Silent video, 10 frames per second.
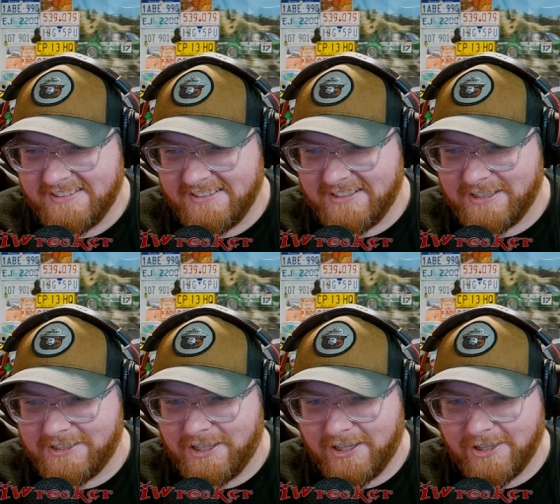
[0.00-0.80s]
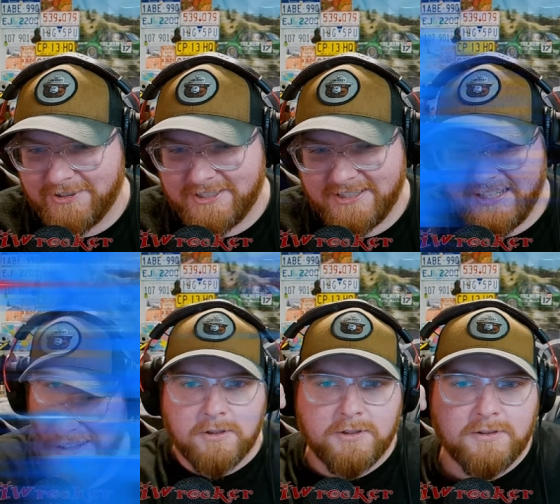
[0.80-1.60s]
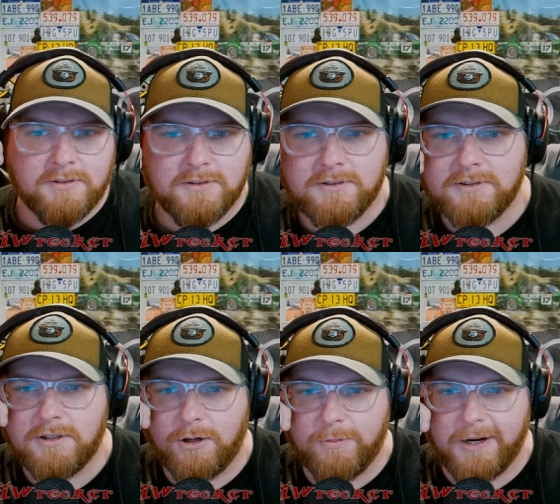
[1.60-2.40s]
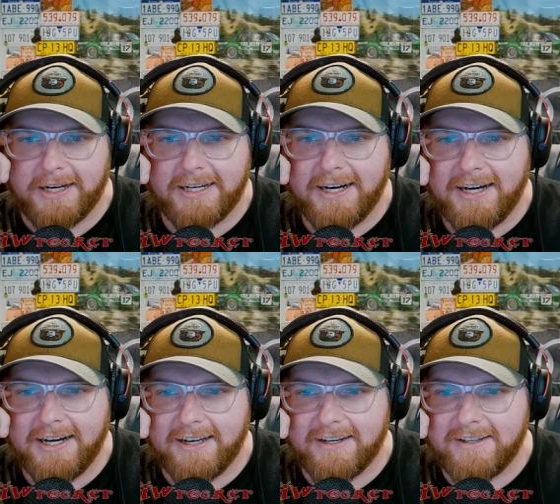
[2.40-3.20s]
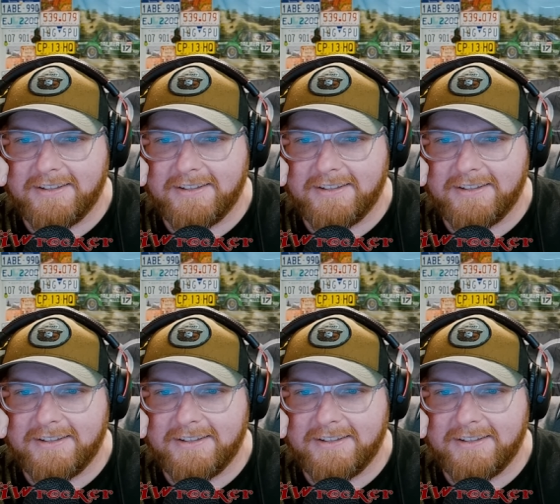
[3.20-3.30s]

It's a doggo safe? Oh my god.